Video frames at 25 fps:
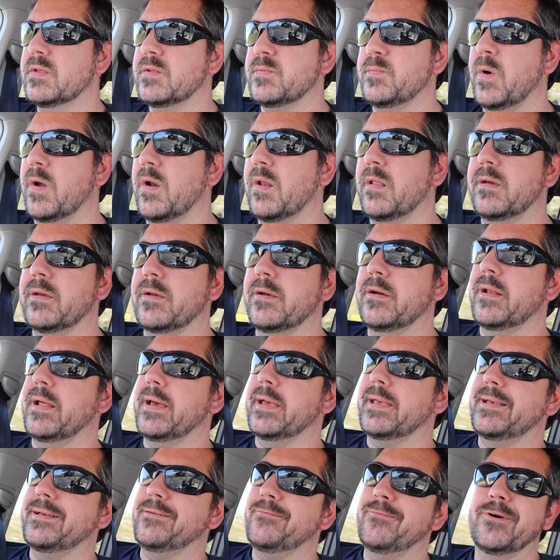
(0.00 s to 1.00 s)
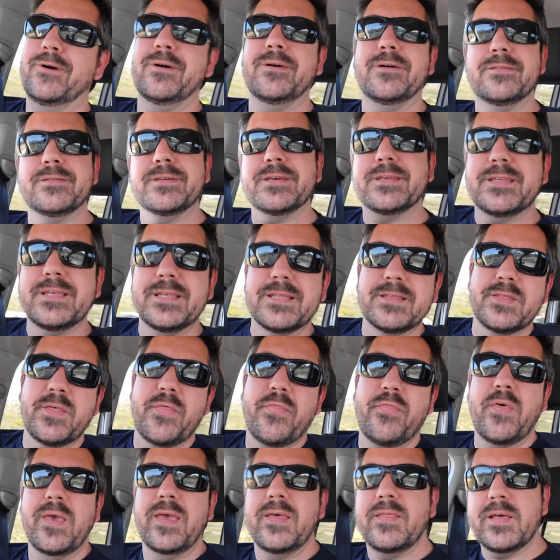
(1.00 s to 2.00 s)
model and go like, well, this is the
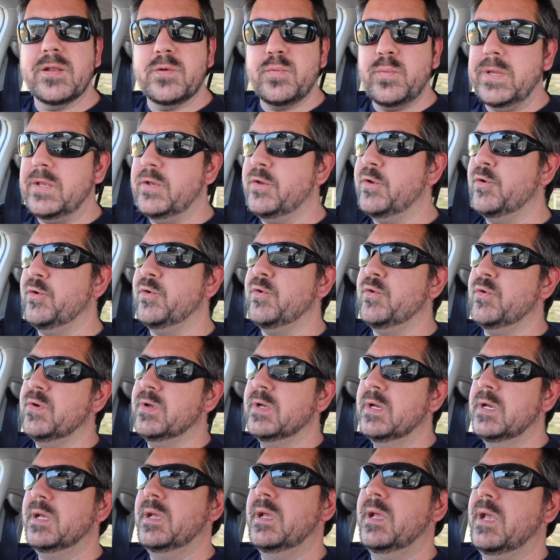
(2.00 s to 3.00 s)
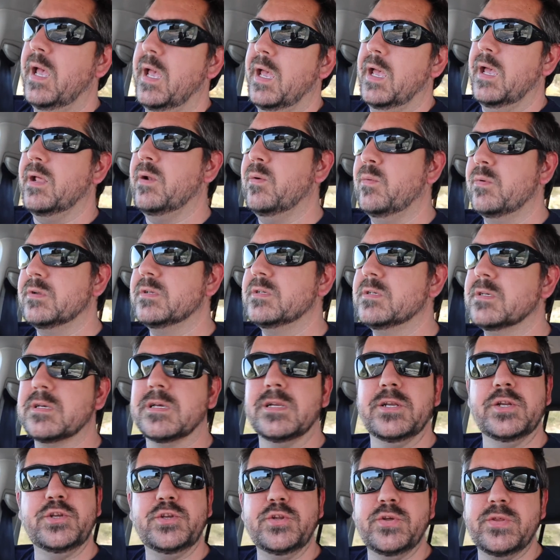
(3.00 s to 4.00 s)
thing that we do and we're just
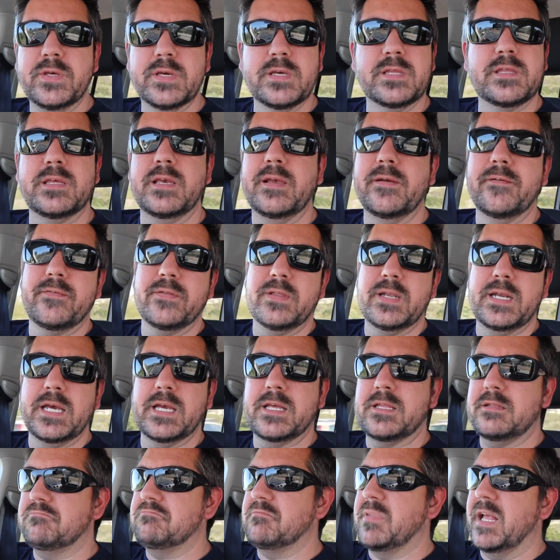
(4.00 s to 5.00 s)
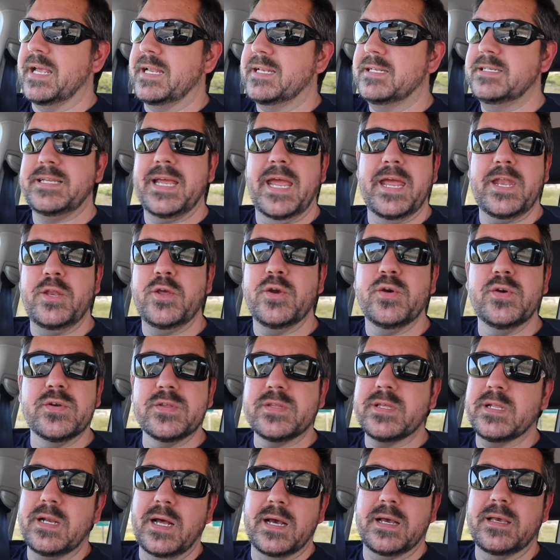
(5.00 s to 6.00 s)
going to do this thing for the next like 10
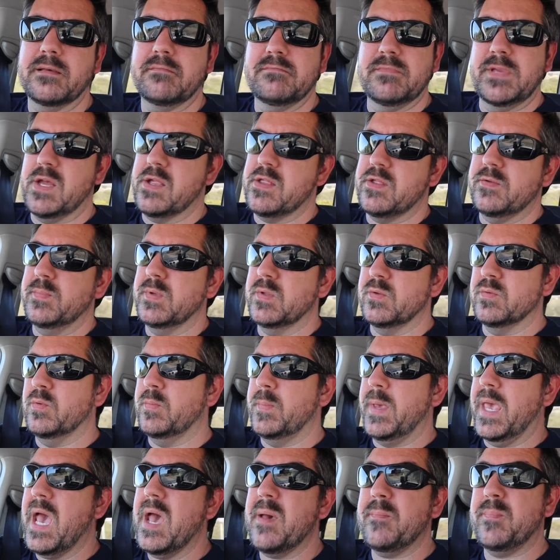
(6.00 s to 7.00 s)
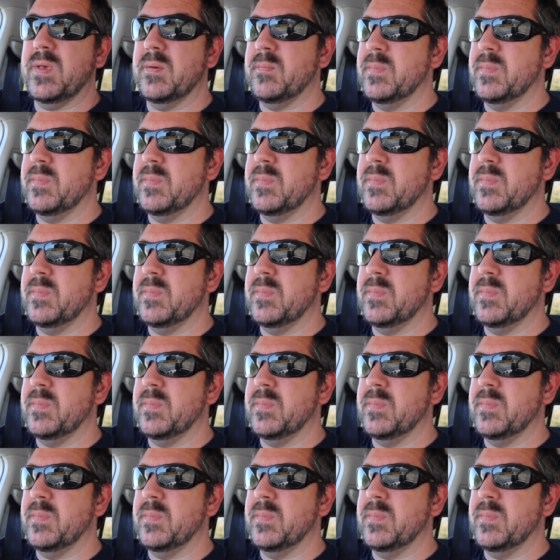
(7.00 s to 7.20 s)
years and our customers will be happy,